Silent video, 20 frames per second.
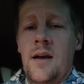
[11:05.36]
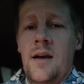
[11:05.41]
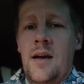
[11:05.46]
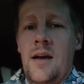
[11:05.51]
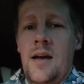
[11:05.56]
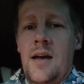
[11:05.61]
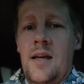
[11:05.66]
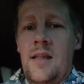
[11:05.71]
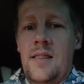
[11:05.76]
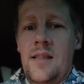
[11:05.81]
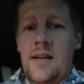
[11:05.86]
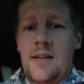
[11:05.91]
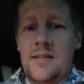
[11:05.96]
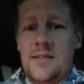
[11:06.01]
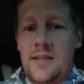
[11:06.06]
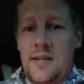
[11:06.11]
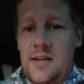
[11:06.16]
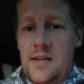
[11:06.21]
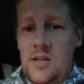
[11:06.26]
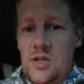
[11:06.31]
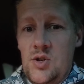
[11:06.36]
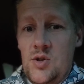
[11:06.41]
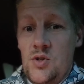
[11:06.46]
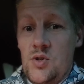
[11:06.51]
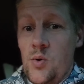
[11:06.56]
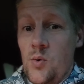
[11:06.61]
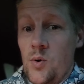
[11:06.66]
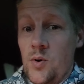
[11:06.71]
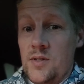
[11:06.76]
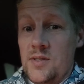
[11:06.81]
And that is leading you
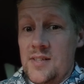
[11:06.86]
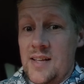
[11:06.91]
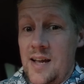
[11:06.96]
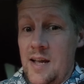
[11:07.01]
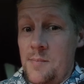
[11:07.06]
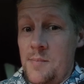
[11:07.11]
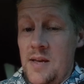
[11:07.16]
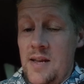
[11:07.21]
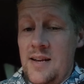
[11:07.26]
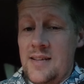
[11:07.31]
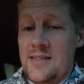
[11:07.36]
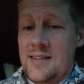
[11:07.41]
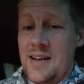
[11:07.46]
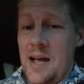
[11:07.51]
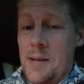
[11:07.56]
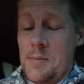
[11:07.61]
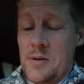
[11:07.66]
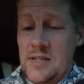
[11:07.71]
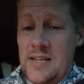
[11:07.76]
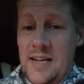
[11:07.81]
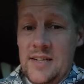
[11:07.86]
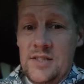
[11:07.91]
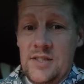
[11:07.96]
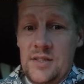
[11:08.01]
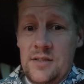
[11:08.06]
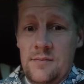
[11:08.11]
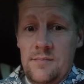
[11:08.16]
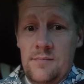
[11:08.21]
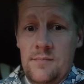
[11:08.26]
towards diabetes and hypertension.